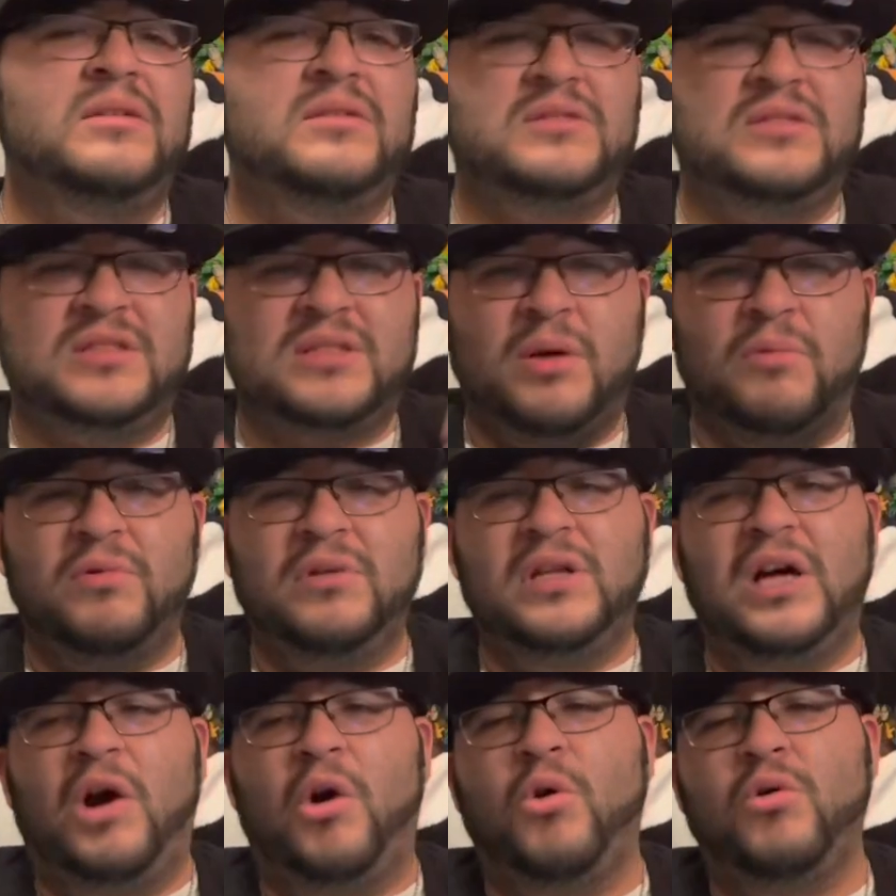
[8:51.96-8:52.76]

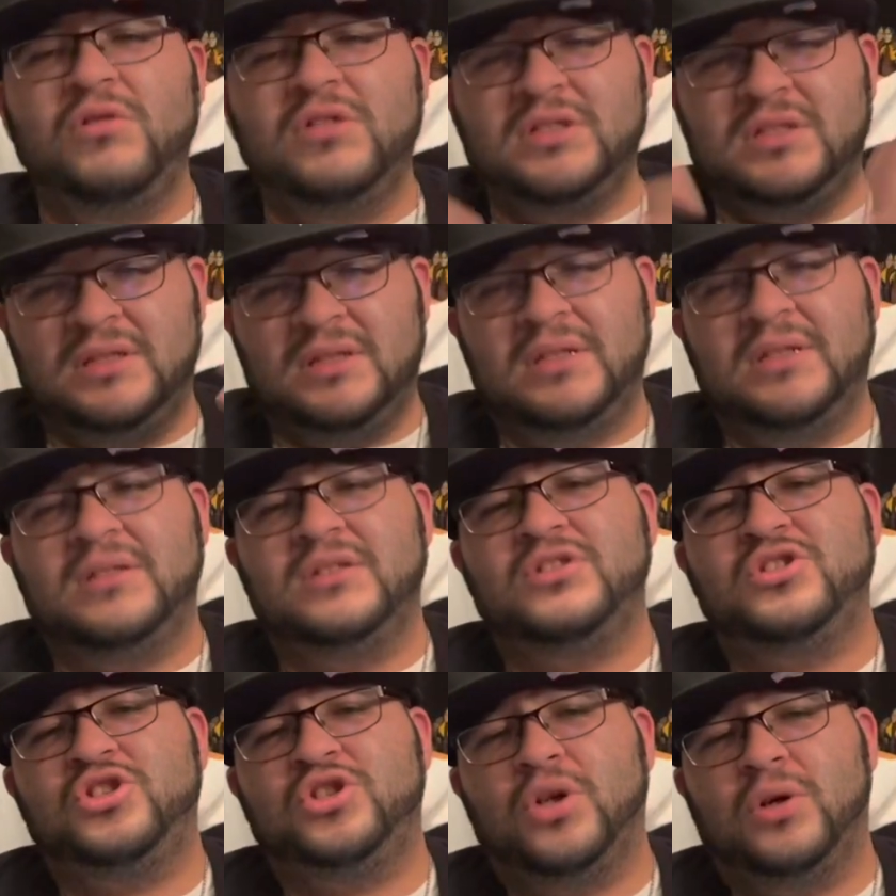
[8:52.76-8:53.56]
someone that always
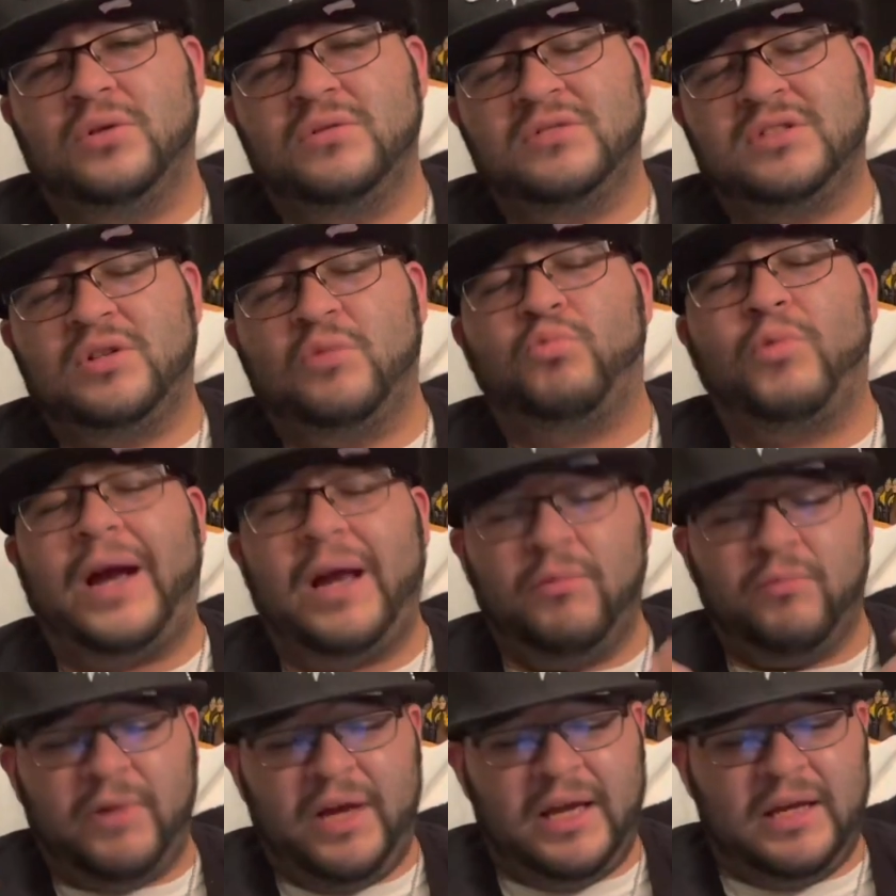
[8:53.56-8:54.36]
shows the
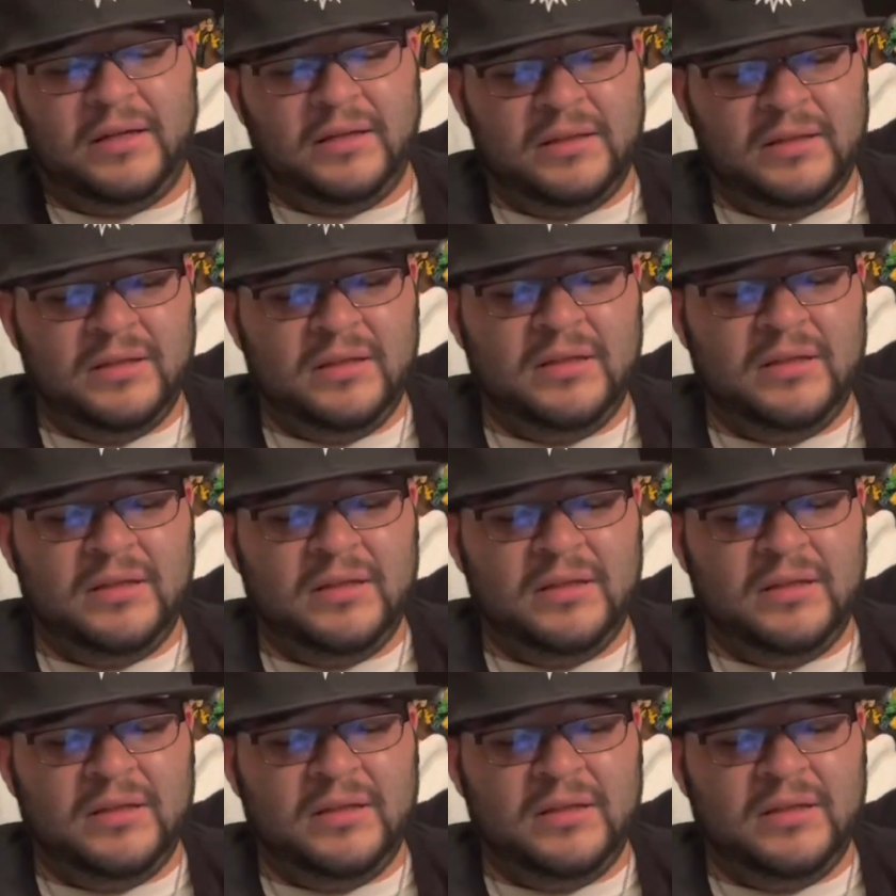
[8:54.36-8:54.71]
right way.